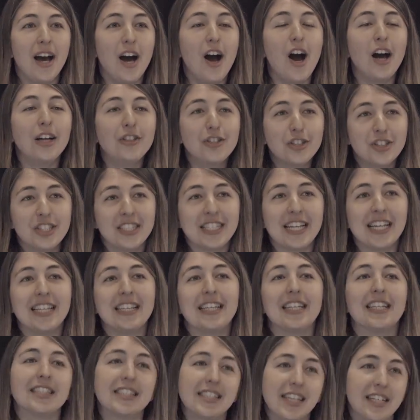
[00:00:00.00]
understand
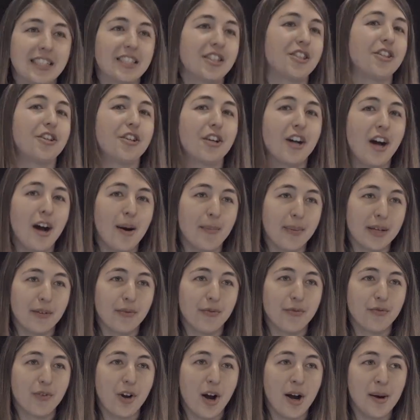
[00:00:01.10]
the insights that are coming
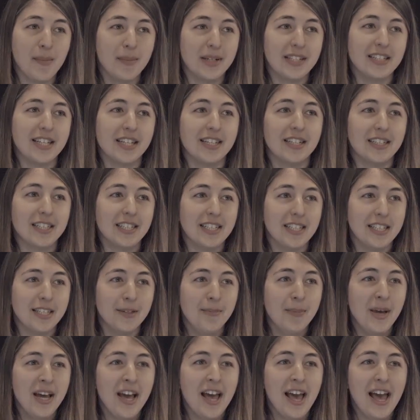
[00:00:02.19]
from a data
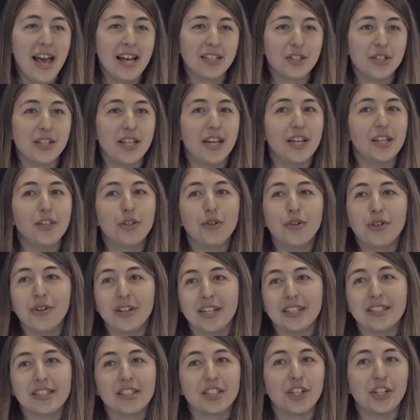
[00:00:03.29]
team, so that you don't
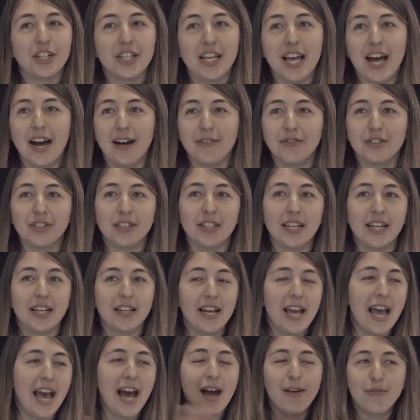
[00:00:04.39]
necessarily have to
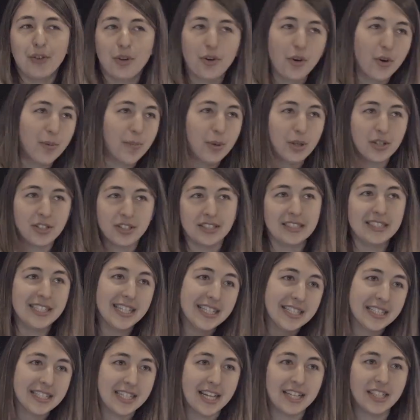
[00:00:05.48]
have your own personal
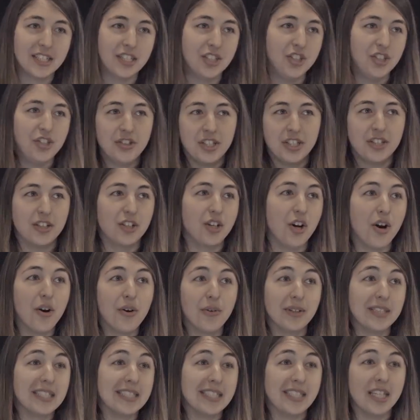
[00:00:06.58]
data scientist. You can
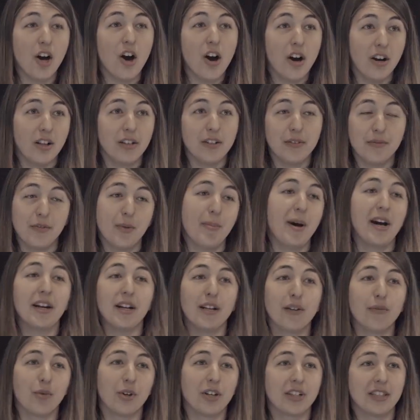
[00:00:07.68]
go and see all of the body
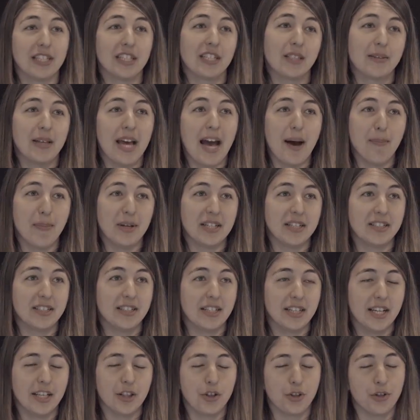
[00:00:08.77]
of work that's happened
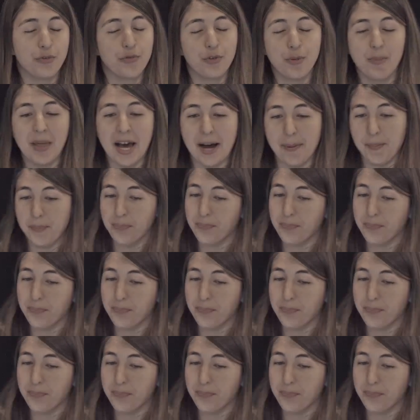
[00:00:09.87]
and learn from that.